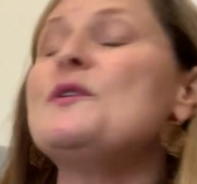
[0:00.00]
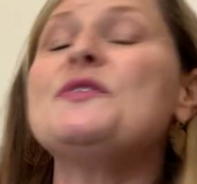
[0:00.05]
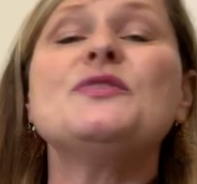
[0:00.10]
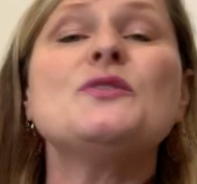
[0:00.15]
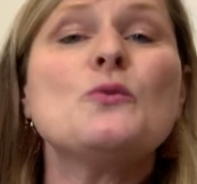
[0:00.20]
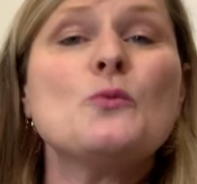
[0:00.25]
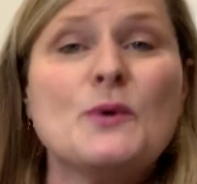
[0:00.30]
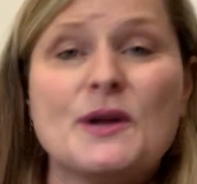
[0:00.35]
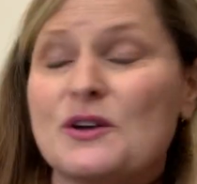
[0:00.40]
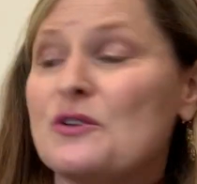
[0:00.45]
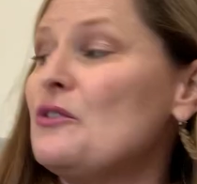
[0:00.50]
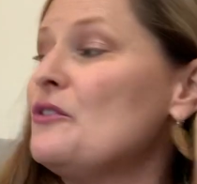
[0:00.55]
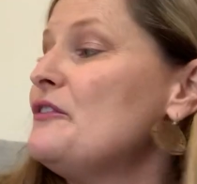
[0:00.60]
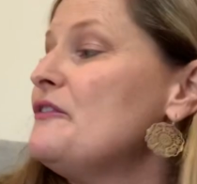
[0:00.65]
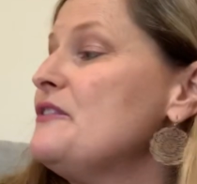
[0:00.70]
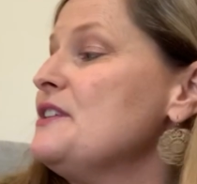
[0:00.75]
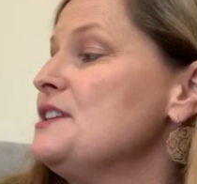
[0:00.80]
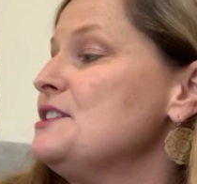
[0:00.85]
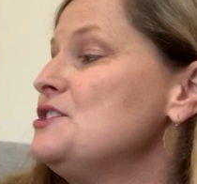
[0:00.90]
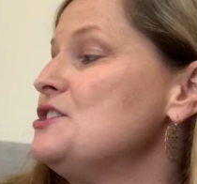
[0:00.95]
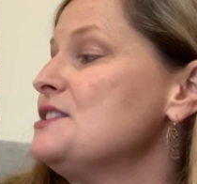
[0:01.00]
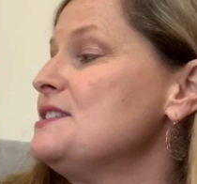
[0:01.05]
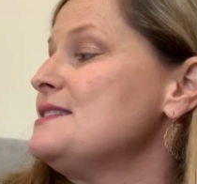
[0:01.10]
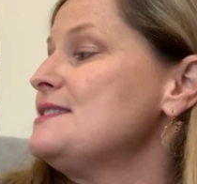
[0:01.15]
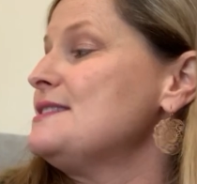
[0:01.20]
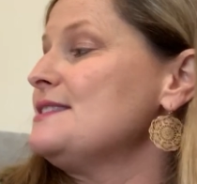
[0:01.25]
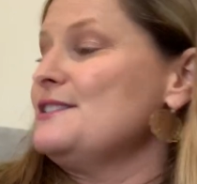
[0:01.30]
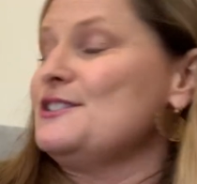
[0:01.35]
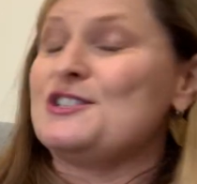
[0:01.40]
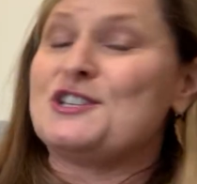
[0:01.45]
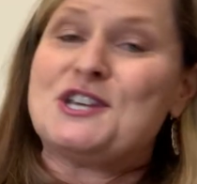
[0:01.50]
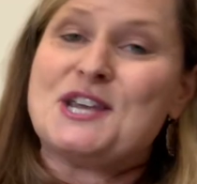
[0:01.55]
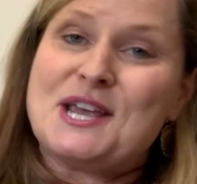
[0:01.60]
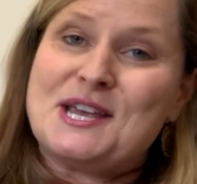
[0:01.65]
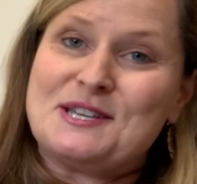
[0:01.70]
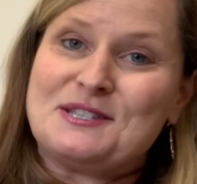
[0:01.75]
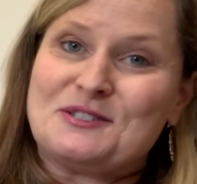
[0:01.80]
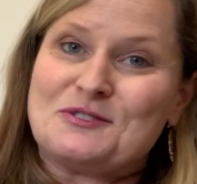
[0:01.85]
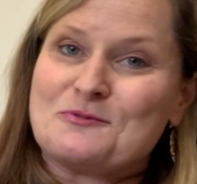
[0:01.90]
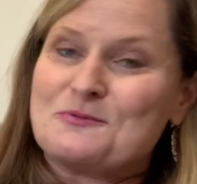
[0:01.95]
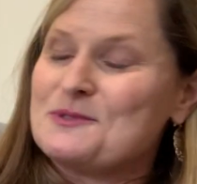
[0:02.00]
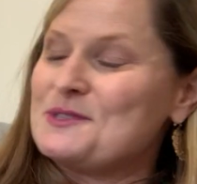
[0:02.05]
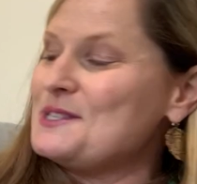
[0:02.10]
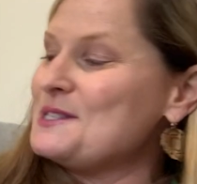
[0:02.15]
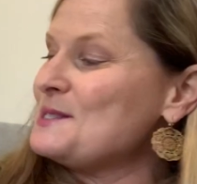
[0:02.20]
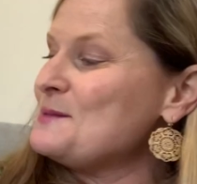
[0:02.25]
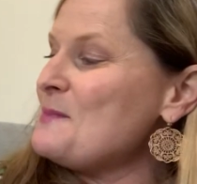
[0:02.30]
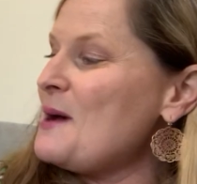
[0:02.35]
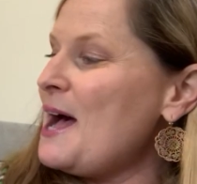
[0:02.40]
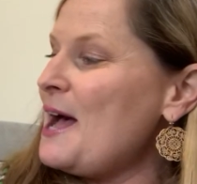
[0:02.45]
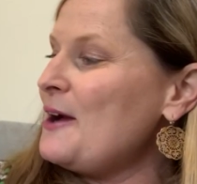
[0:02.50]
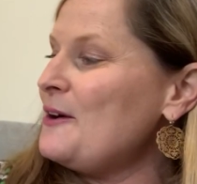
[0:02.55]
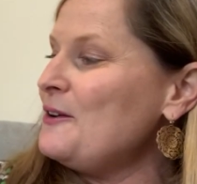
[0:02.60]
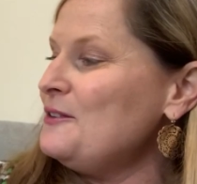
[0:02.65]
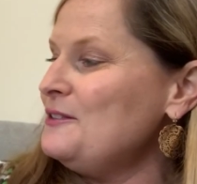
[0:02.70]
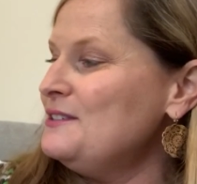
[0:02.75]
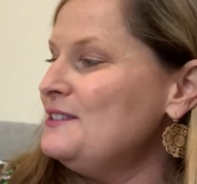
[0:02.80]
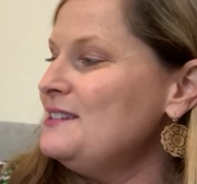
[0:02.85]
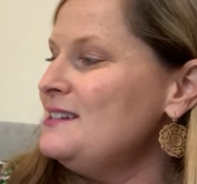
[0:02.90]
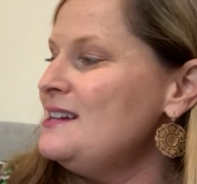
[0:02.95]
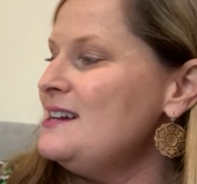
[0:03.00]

with the wiggle fidgets, she answered with a smile.